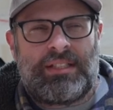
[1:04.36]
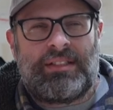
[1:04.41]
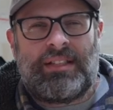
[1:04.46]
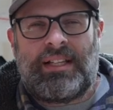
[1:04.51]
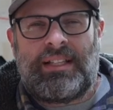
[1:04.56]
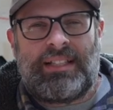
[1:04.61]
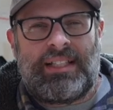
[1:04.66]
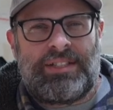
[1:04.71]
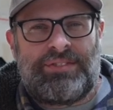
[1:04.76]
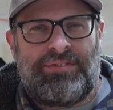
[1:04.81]
a
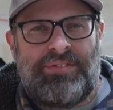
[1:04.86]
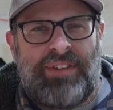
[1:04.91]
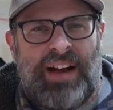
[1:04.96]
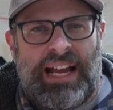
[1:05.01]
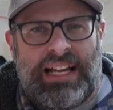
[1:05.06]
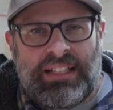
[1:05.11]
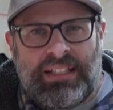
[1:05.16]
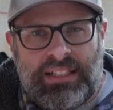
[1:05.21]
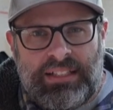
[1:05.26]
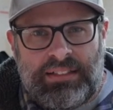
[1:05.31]
lot less
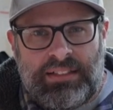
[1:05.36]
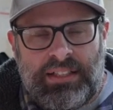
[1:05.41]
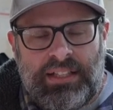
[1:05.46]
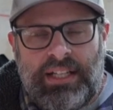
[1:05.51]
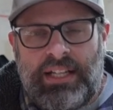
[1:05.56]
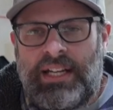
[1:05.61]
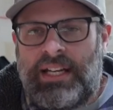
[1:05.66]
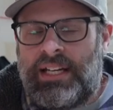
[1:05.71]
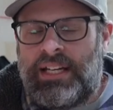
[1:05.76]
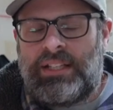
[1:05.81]
violent.
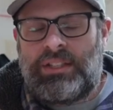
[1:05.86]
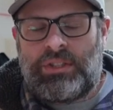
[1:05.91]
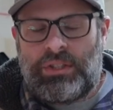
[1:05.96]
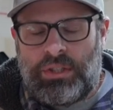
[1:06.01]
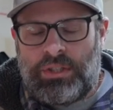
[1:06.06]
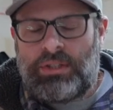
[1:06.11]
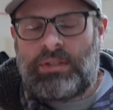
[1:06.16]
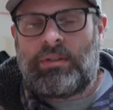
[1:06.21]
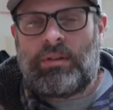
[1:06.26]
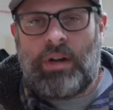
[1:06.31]
It
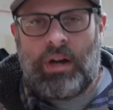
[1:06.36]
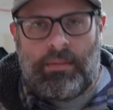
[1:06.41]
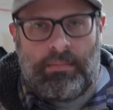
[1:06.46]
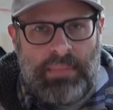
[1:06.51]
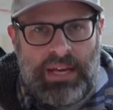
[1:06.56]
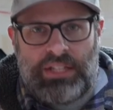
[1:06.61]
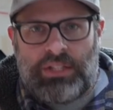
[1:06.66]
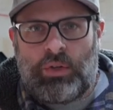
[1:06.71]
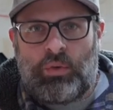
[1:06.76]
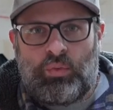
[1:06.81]

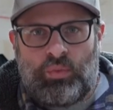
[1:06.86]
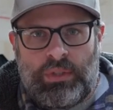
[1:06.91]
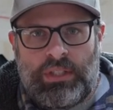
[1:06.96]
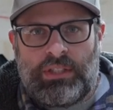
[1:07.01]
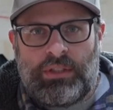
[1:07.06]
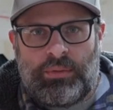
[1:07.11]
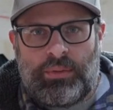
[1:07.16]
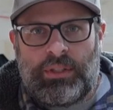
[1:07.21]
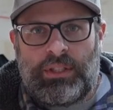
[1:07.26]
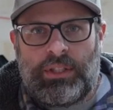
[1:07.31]
makes a
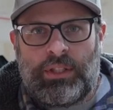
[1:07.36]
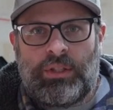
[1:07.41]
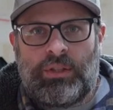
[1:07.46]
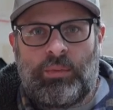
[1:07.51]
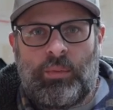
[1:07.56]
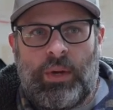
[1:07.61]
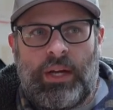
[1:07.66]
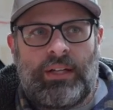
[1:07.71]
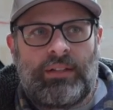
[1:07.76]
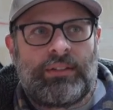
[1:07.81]
really good
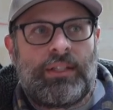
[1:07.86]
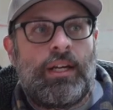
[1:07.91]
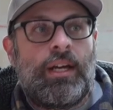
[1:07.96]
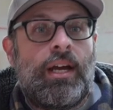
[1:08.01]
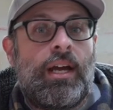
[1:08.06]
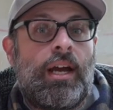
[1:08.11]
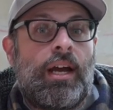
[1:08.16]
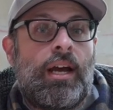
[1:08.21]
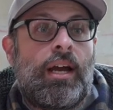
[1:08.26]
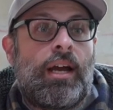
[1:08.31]
weld.
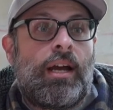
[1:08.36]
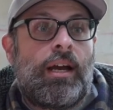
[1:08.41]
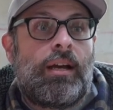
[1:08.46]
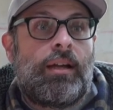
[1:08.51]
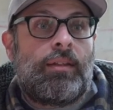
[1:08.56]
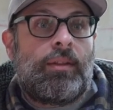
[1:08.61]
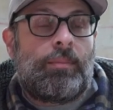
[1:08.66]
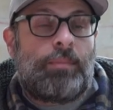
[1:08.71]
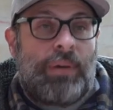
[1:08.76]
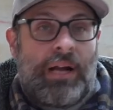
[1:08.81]

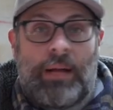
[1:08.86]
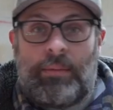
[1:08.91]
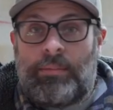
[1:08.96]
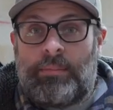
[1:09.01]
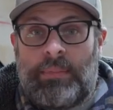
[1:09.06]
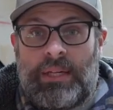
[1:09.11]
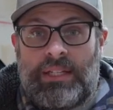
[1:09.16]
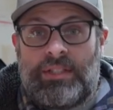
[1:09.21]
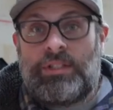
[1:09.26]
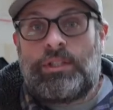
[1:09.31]
The
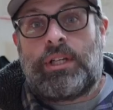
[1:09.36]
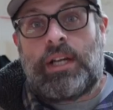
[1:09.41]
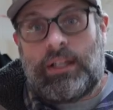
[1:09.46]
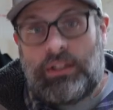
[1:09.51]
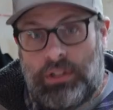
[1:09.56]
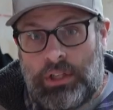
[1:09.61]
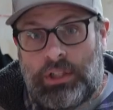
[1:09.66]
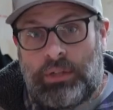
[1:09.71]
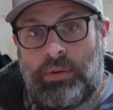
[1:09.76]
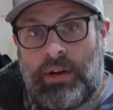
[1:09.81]
problem is you got to
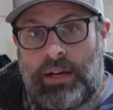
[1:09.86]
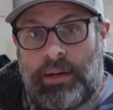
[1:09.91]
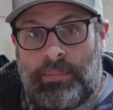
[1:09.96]
lug around a